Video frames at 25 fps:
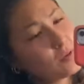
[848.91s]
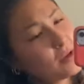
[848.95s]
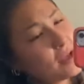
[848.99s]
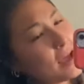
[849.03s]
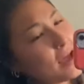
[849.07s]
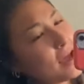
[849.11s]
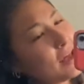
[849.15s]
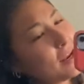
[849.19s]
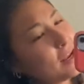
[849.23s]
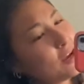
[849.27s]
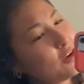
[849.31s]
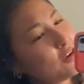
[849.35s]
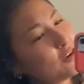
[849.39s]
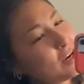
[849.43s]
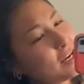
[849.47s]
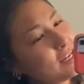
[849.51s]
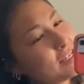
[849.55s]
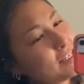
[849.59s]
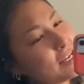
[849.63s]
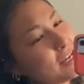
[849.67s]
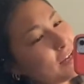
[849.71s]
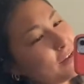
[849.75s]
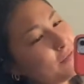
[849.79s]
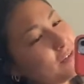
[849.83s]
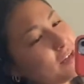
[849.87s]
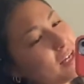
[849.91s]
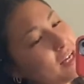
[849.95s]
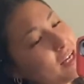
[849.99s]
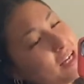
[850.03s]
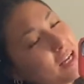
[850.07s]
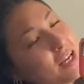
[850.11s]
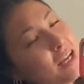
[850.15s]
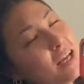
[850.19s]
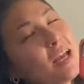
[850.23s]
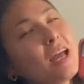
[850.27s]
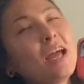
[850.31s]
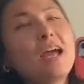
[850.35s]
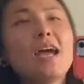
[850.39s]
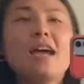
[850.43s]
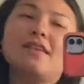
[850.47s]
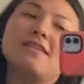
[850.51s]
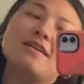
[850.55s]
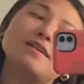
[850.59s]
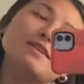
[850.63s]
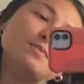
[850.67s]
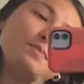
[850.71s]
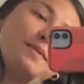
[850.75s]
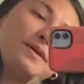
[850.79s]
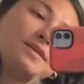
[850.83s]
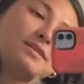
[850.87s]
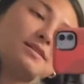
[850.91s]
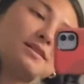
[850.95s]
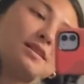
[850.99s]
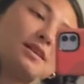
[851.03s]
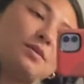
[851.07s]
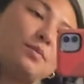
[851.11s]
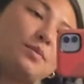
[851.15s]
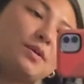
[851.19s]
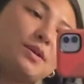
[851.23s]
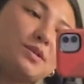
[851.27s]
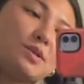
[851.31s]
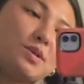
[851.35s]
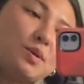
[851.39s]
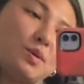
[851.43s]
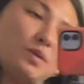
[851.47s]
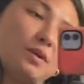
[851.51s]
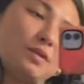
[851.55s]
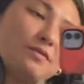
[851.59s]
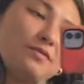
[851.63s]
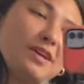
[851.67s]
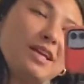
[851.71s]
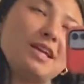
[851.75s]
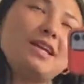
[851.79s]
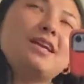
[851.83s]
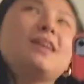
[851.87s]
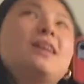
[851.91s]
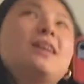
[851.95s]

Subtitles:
had a great day of eating. That's basically what intuitive eating